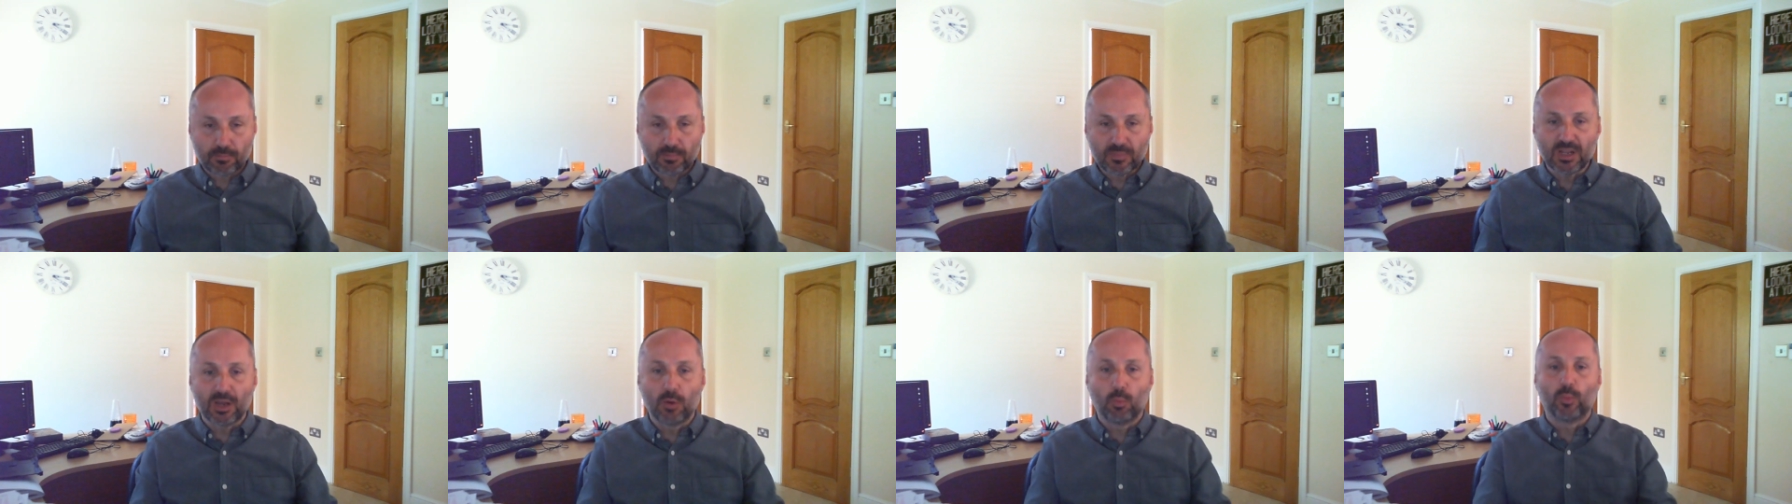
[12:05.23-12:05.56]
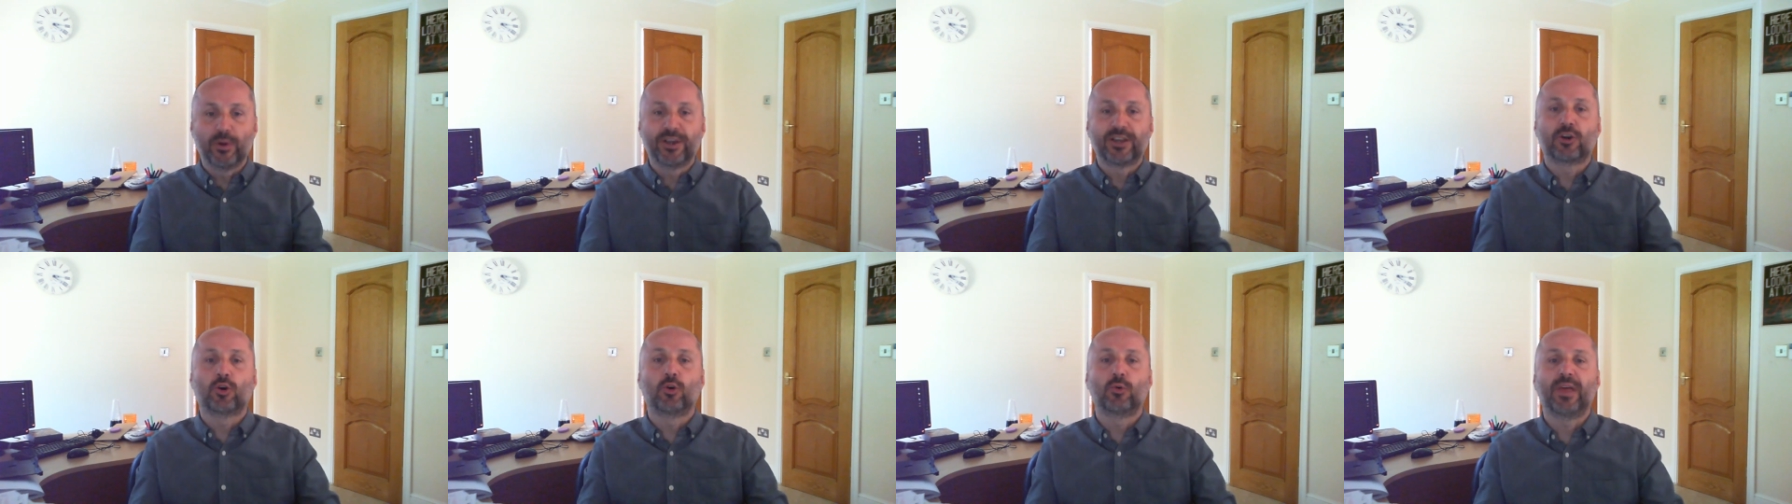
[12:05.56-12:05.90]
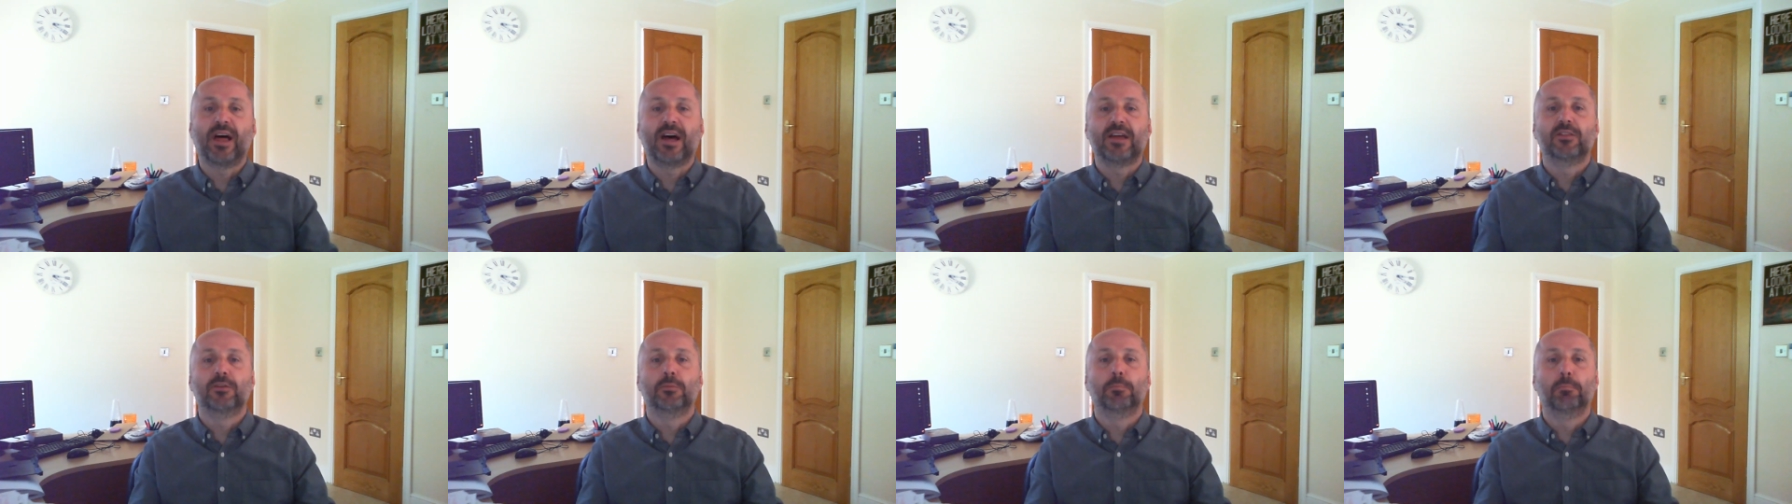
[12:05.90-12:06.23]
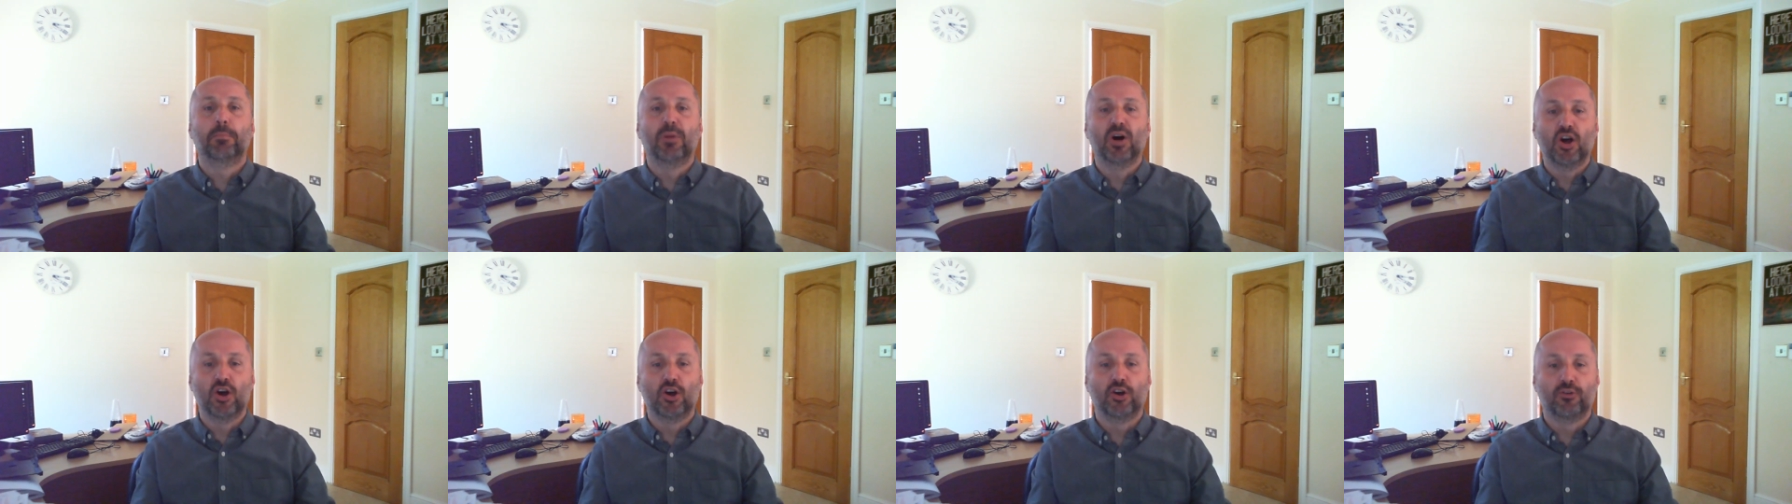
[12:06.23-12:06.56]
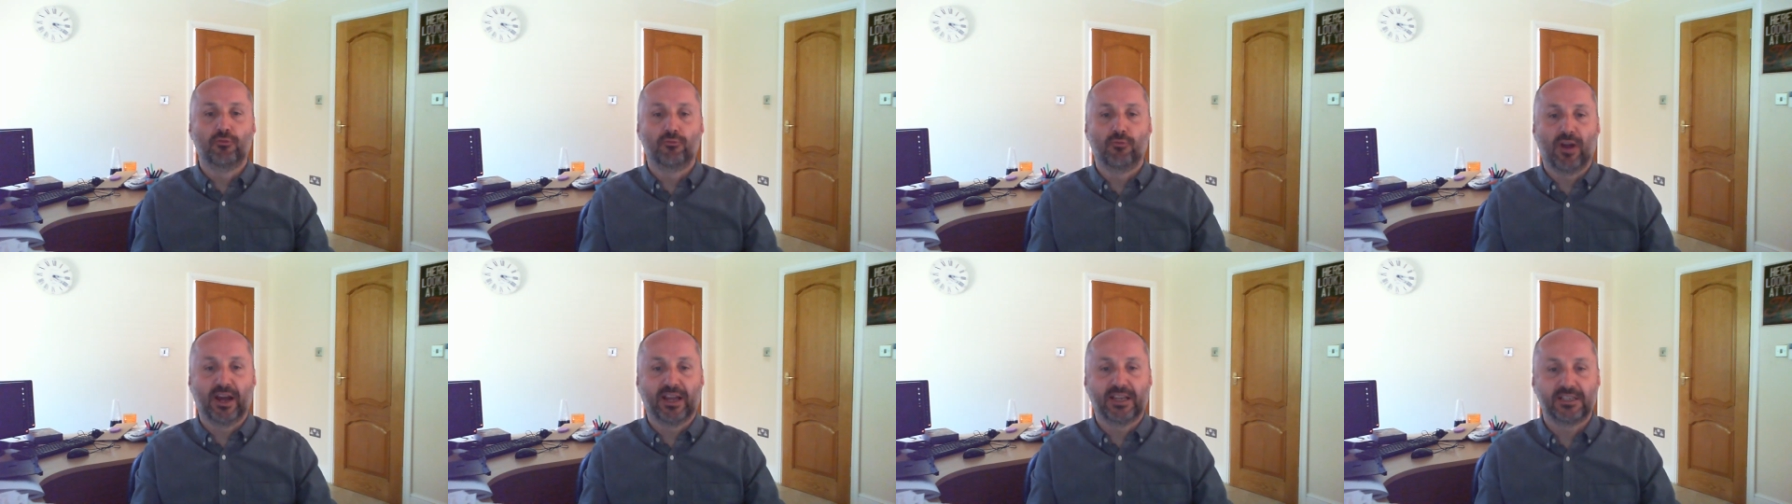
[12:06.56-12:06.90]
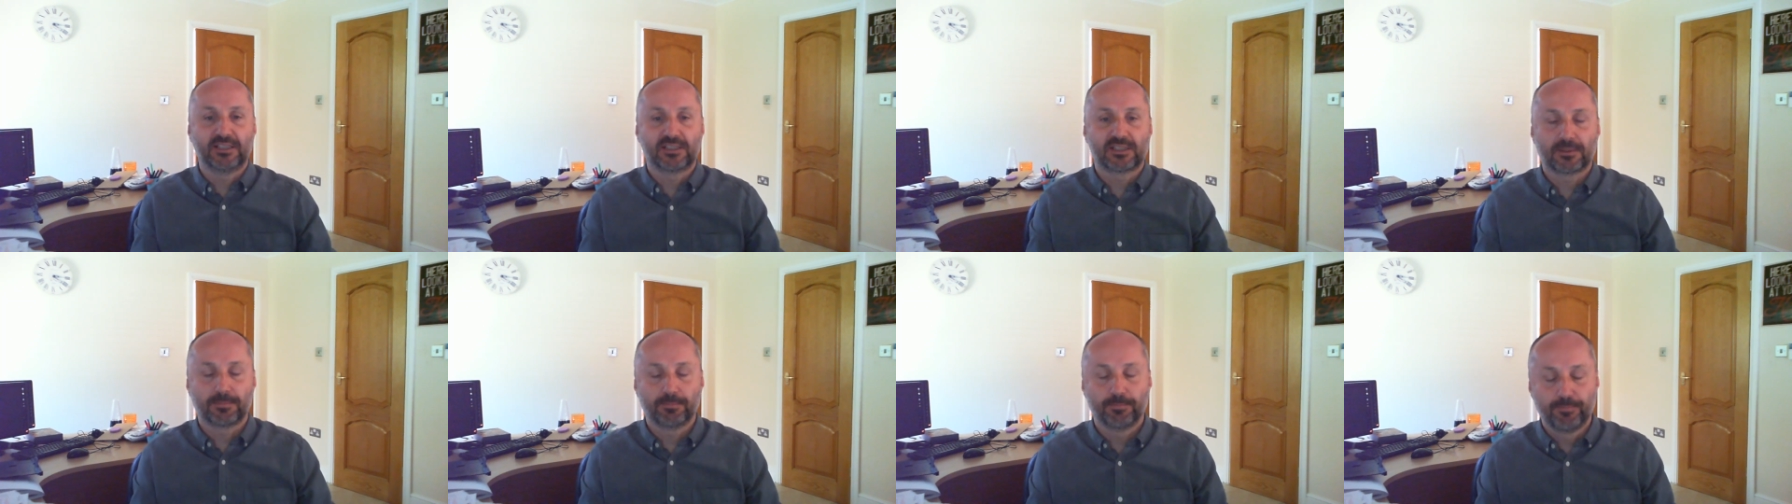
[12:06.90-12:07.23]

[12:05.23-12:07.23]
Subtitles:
And we call that the burn rate.